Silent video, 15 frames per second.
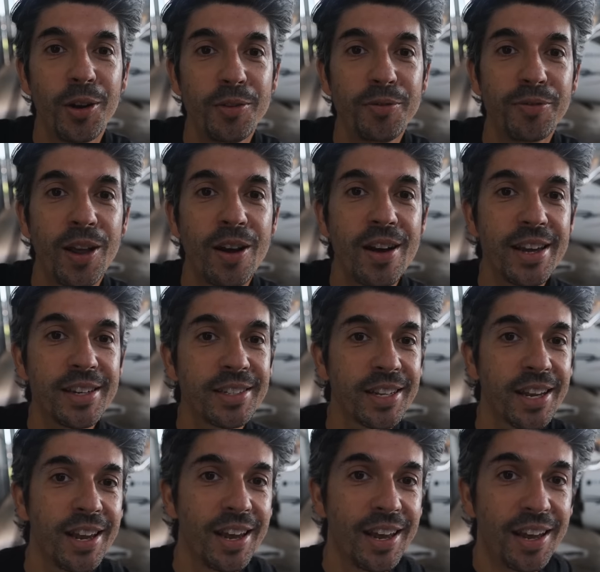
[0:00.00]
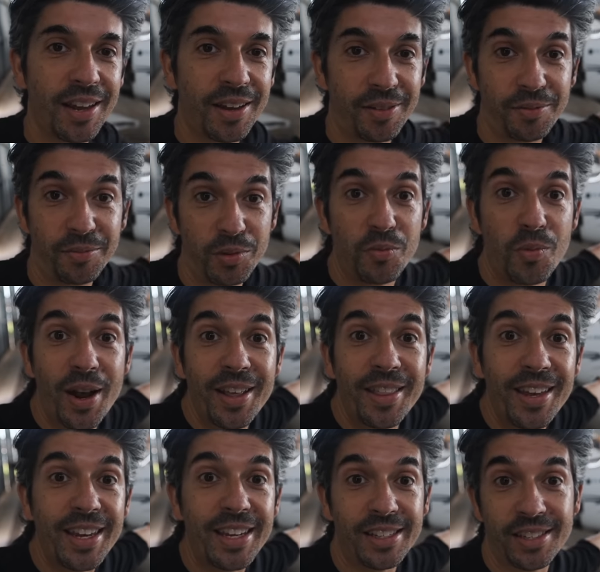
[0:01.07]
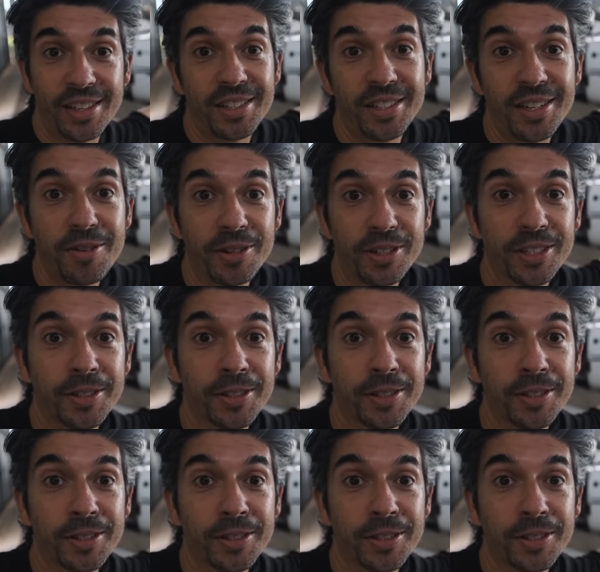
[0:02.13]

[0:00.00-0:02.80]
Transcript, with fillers: who flies, well, one of these, a Cirrus.